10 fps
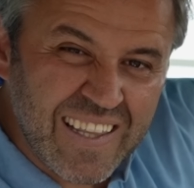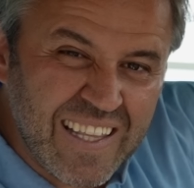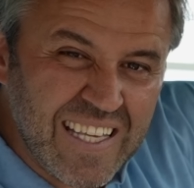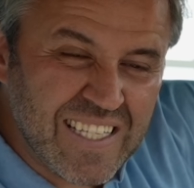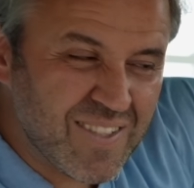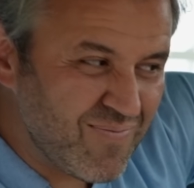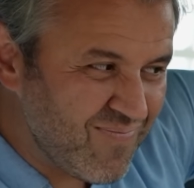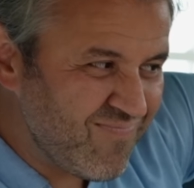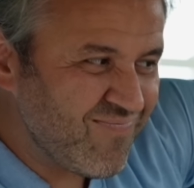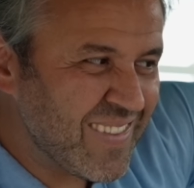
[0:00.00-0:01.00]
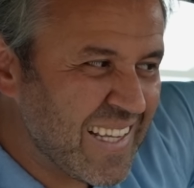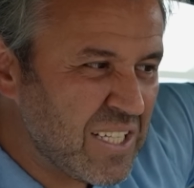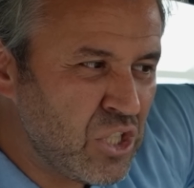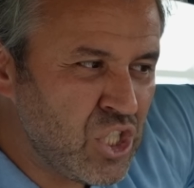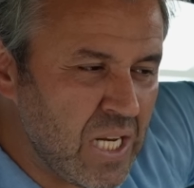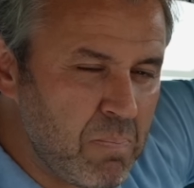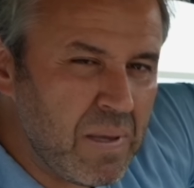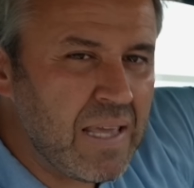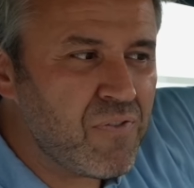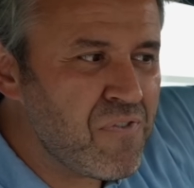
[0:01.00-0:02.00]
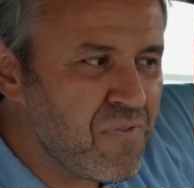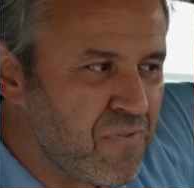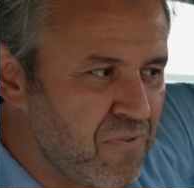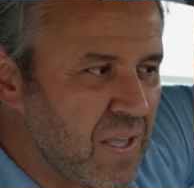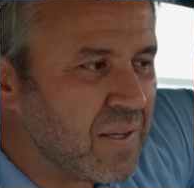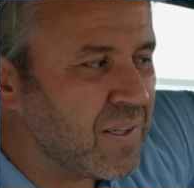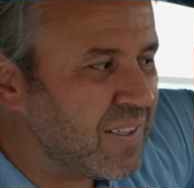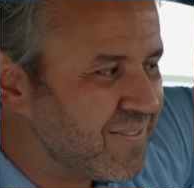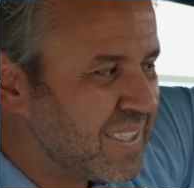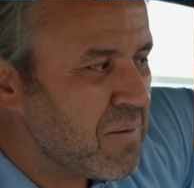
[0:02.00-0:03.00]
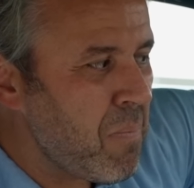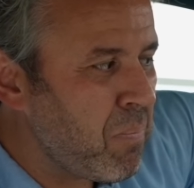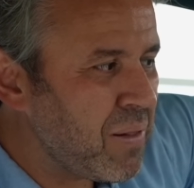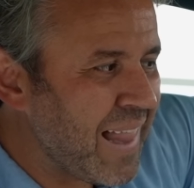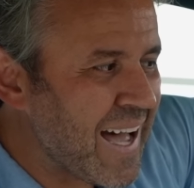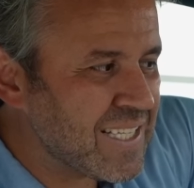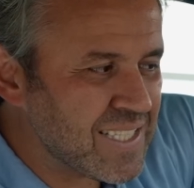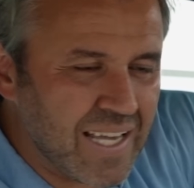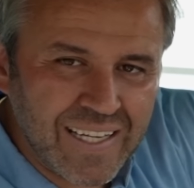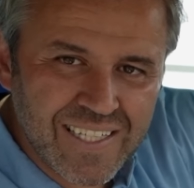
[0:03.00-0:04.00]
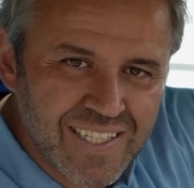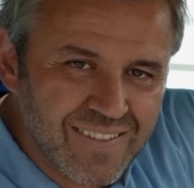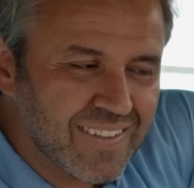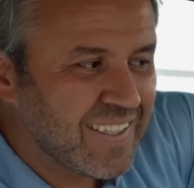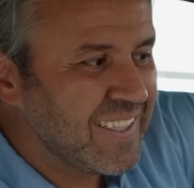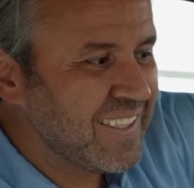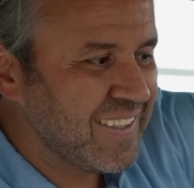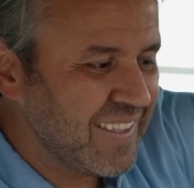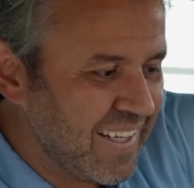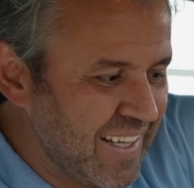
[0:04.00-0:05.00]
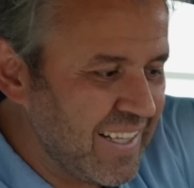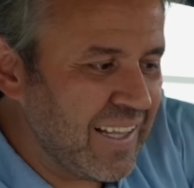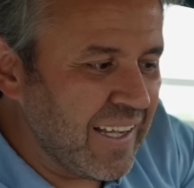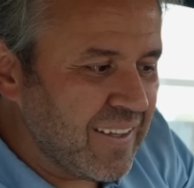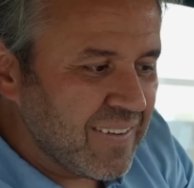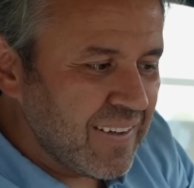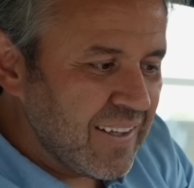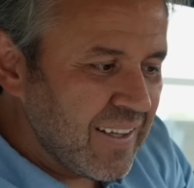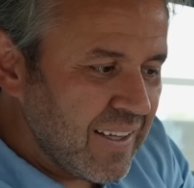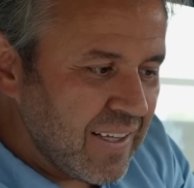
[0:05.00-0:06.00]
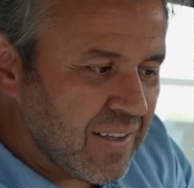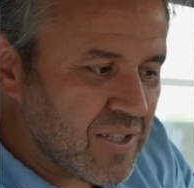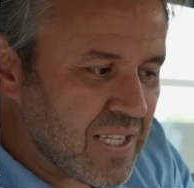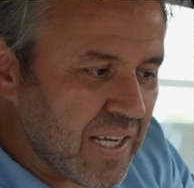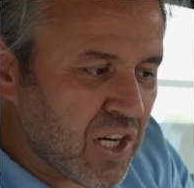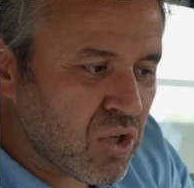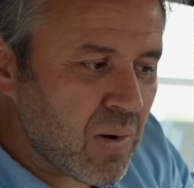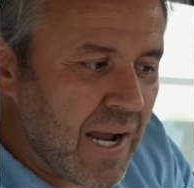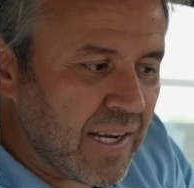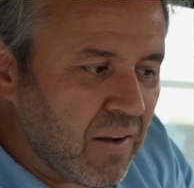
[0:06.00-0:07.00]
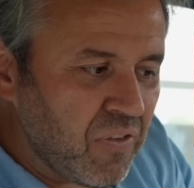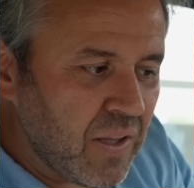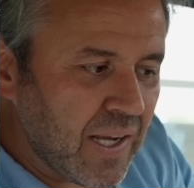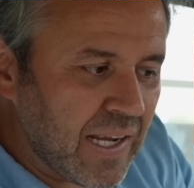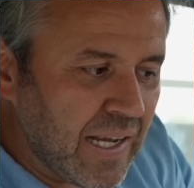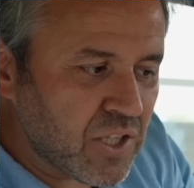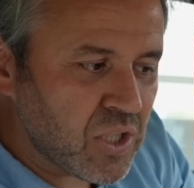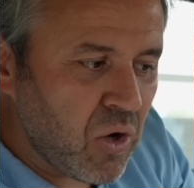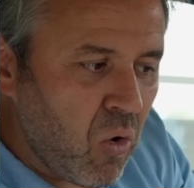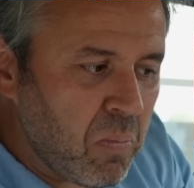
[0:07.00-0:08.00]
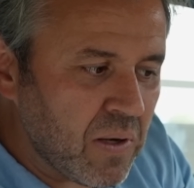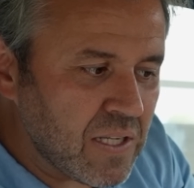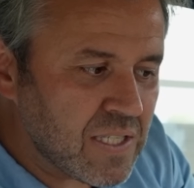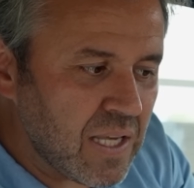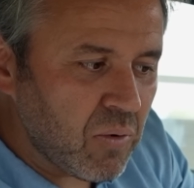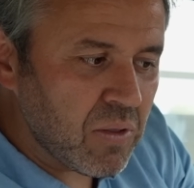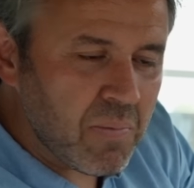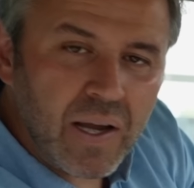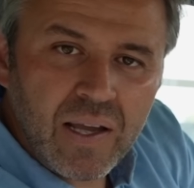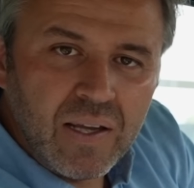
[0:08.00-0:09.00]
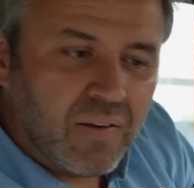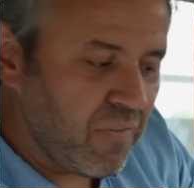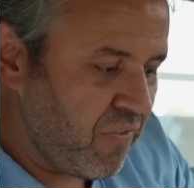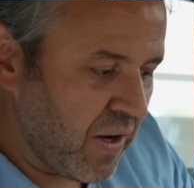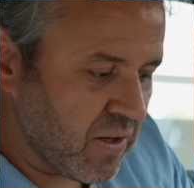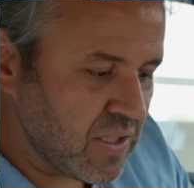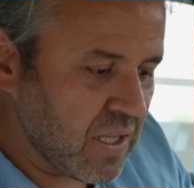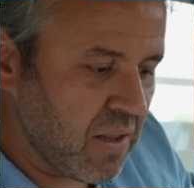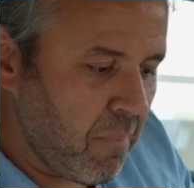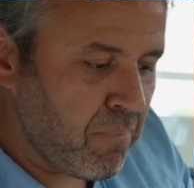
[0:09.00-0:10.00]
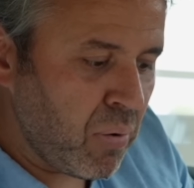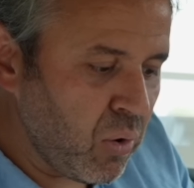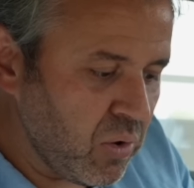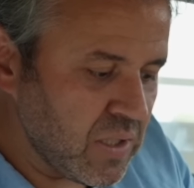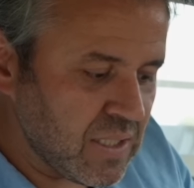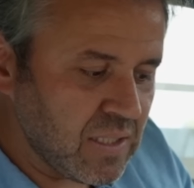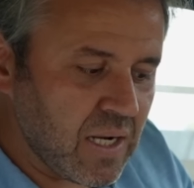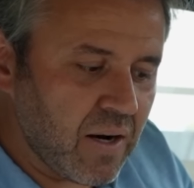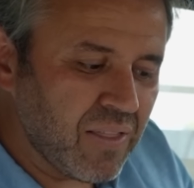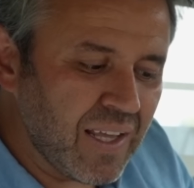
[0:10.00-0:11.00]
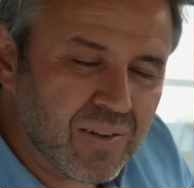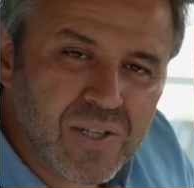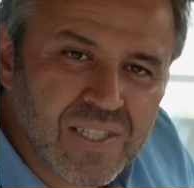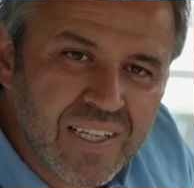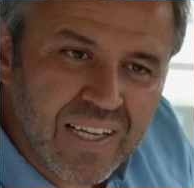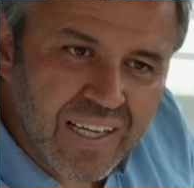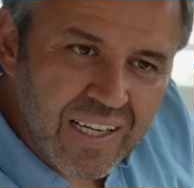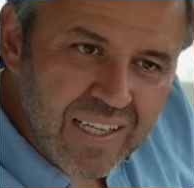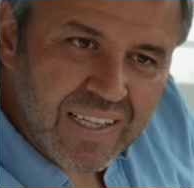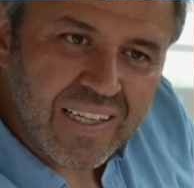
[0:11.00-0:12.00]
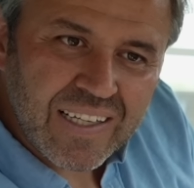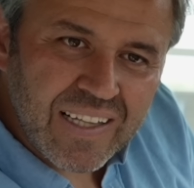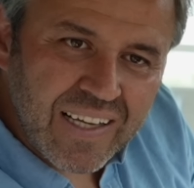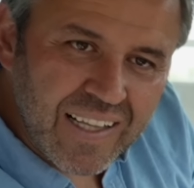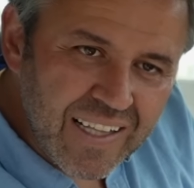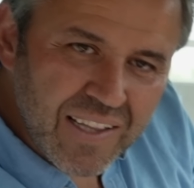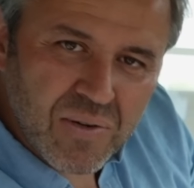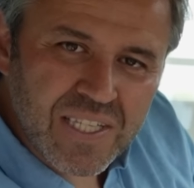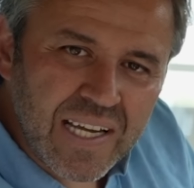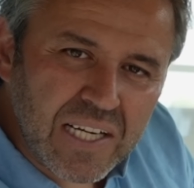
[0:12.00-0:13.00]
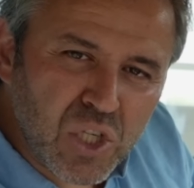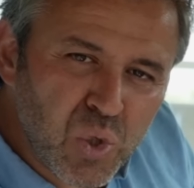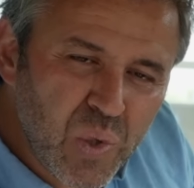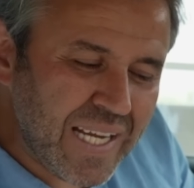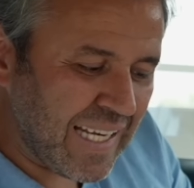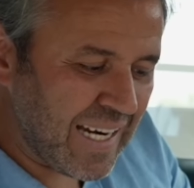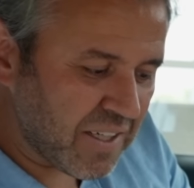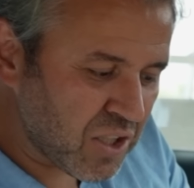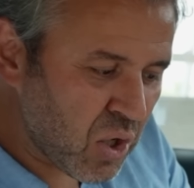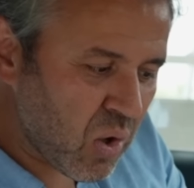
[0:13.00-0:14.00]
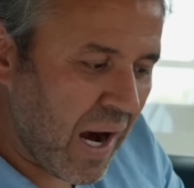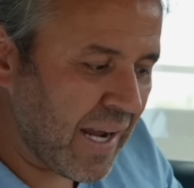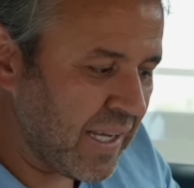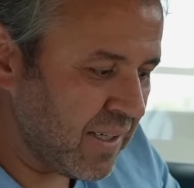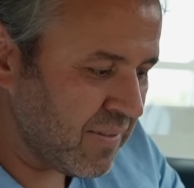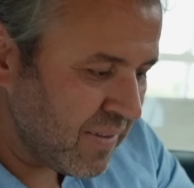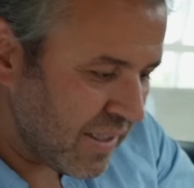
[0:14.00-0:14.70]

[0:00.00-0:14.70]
These cheapy feel plastics, like there's like cracking. I feel like I can actually open this thing with my fingers and then pull this entire thing. There's like creaking and cracking.